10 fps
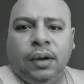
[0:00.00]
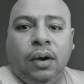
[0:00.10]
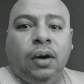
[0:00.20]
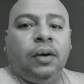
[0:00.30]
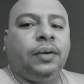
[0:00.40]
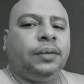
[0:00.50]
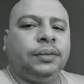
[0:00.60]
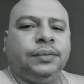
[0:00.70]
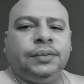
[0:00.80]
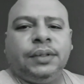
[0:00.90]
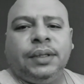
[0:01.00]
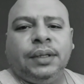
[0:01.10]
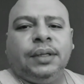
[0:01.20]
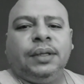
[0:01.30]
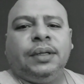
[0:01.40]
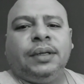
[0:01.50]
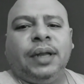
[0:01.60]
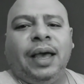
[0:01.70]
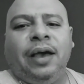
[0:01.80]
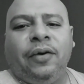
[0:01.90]
Oh,
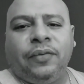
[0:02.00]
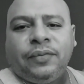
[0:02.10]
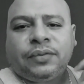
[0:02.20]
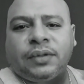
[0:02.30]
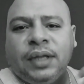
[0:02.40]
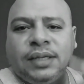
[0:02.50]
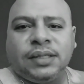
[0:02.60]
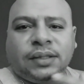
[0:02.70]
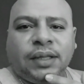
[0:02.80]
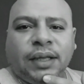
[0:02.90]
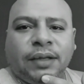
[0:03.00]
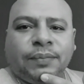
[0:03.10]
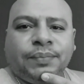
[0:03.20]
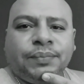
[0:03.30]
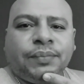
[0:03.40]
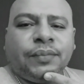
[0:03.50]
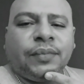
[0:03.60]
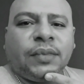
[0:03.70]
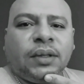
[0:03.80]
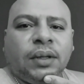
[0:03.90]
now here's the thing.
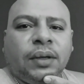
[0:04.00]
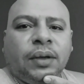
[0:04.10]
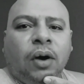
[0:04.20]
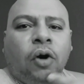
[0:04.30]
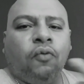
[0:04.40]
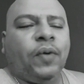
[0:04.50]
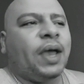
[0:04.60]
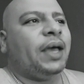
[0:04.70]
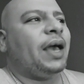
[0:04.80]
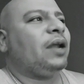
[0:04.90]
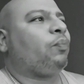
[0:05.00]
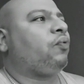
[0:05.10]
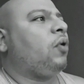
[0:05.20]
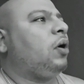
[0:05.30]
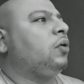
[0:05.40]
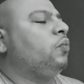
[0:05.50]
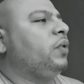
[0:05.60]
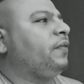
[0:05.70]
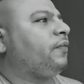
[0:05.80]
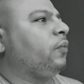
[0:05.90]
O-Red had a problem
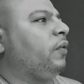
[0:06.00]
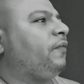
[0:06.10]
with